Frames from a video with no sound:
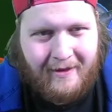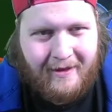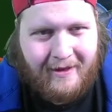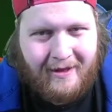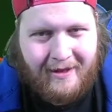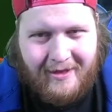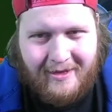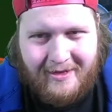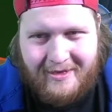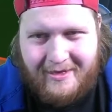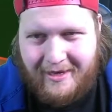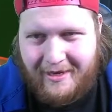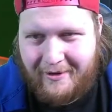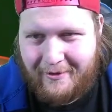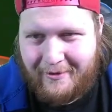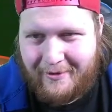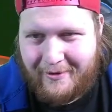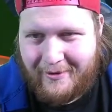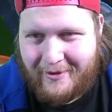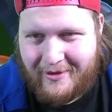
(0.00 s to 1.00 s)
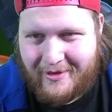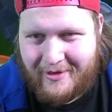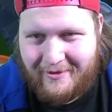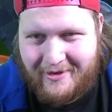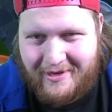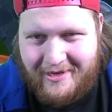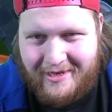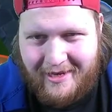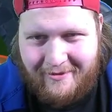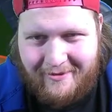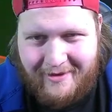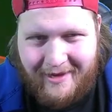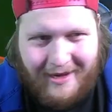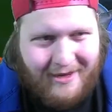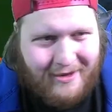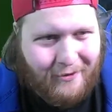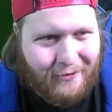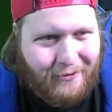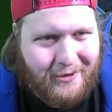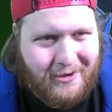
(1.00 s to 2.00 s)
Let's see who goes. I want to see who
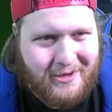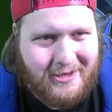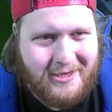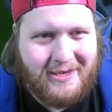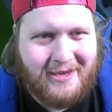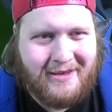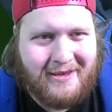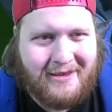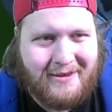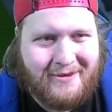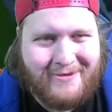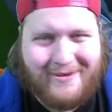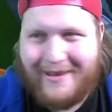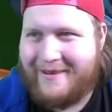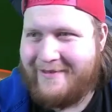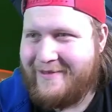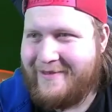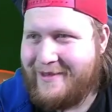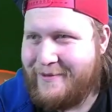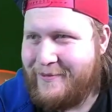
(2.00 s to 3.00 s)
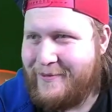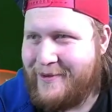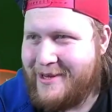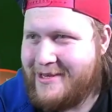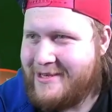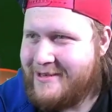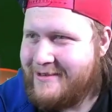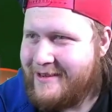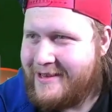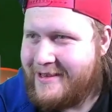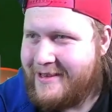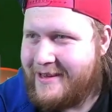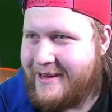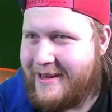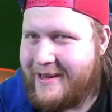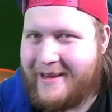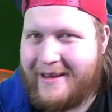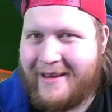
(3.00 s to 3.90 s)
dies first. Who's going to be the first one to die?